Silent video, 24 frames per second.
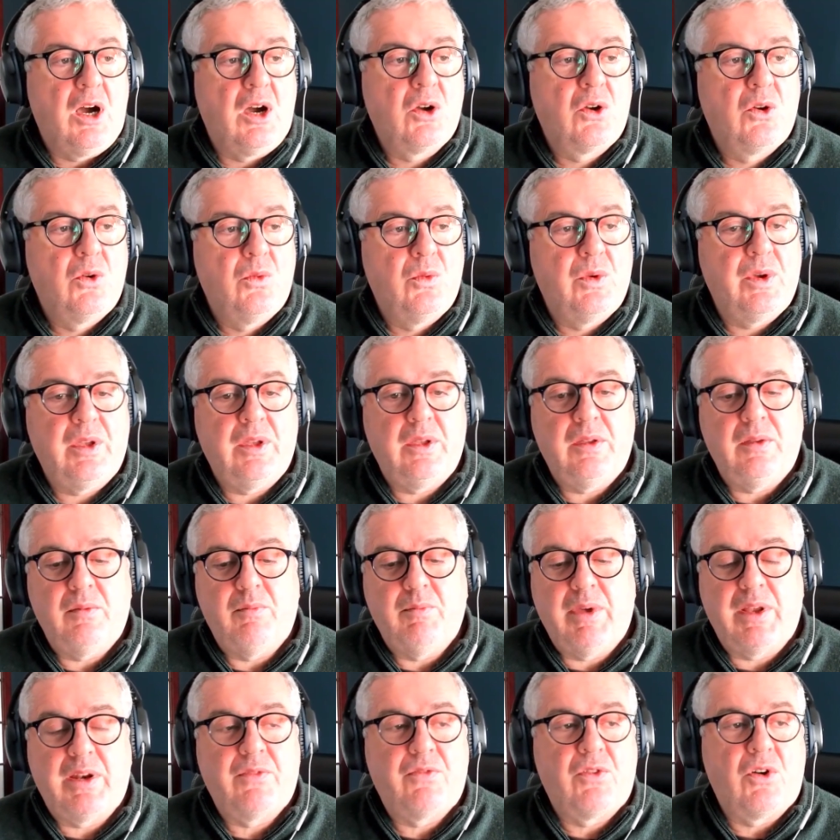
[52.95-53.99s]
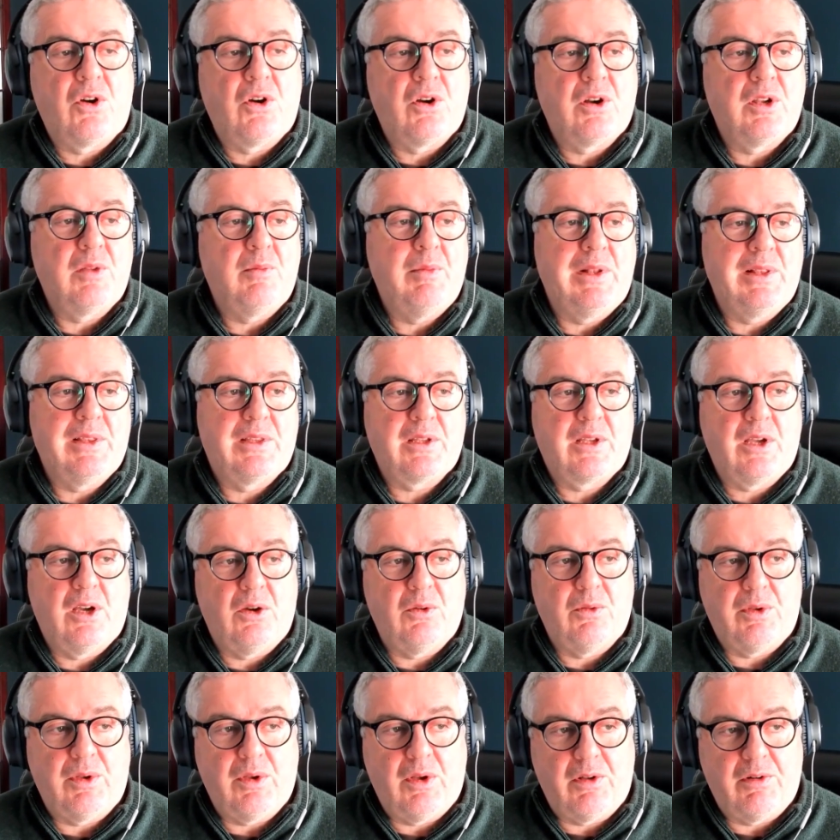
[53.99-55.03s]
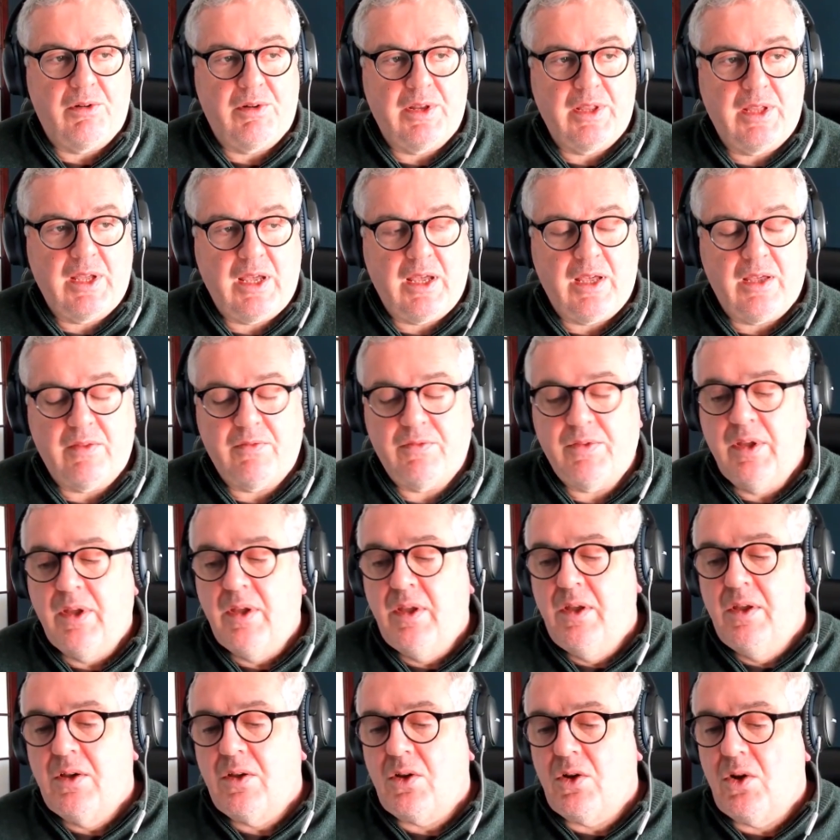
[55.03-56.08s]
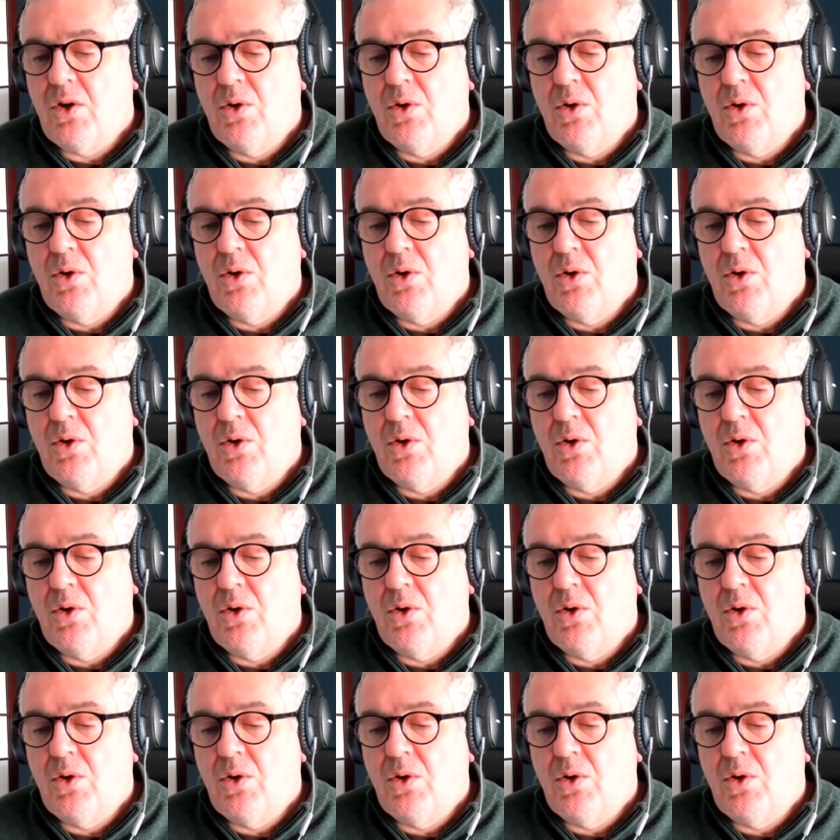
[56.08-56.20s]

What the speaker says: How can we metaphorically milk the cow we already have?